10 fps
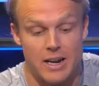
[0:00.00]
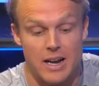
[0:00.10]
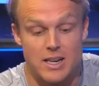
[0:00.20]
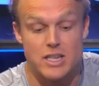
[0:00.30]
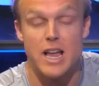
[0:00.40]

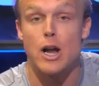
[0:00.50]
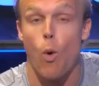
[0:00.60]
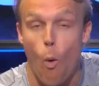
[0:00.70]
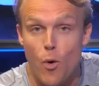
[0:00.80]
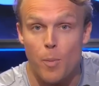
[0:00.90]
This is a
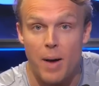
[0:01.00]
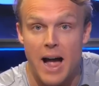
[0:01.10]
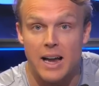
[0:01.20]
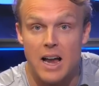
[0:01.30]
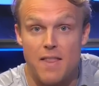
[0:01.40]

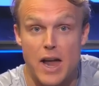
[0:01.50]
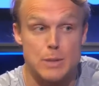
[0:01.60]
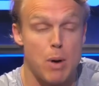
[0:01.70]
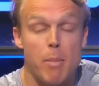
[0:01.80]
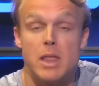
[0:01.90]
quarterback that is
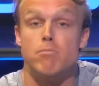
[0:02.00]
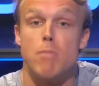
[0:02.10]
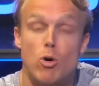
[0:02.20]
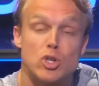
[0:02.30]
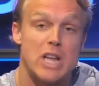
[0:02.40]
probably the most